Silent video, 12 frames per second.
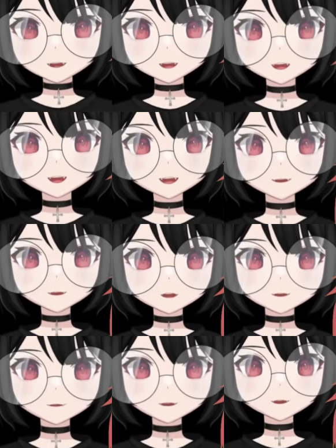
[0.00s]
As always,
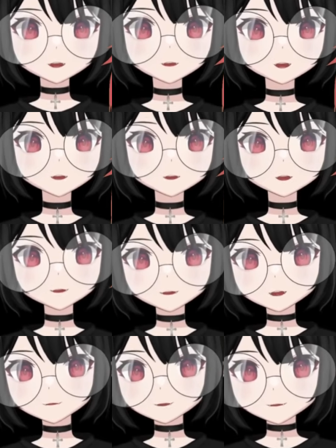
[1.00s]
feel free to share your thoughts
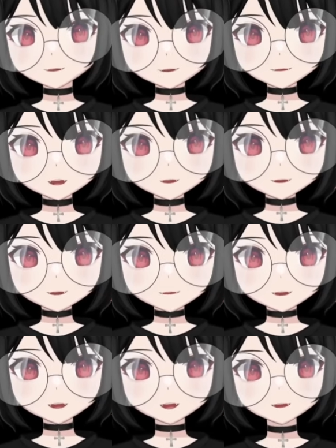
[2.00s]
about today's topics
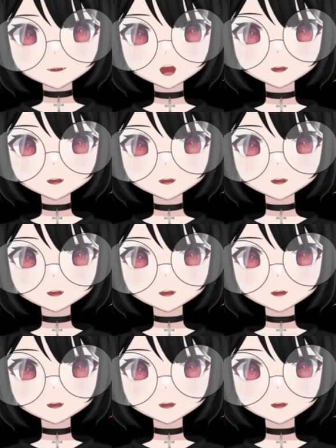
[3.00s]
in the comment